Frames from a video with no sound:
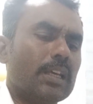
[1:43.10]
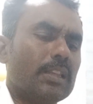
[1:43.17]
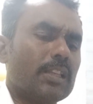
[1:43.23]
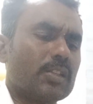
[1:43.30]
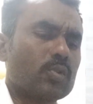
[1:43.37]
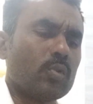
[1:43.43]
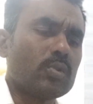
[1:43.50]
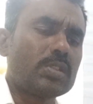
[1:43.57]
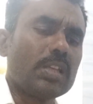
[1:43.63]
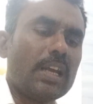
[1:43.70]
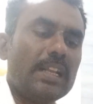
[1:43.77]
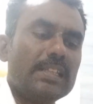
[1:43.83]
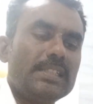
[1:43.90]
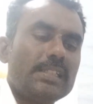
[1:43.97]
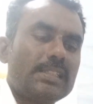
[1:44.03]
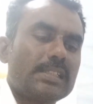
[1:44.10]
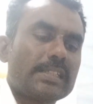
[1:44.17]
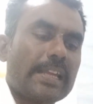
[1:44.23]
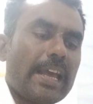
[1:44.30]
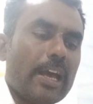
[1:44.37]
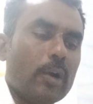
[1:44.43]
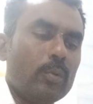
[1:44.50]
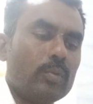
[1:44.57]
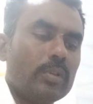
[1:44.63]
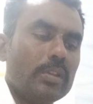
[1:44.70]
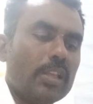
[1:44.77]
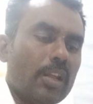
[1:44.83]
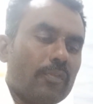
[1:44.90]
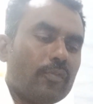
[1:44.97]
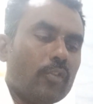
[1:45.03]
The sociologists have
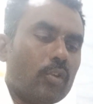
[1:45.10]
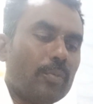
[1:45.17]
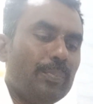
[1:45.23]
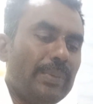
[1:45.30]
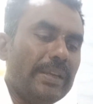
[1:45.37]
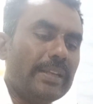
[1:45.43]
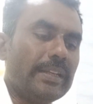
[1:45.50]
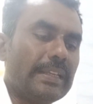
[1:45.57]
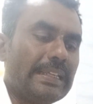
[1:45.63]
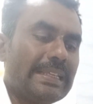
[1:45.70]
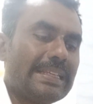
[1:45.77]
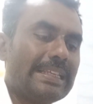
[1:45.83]
therefore been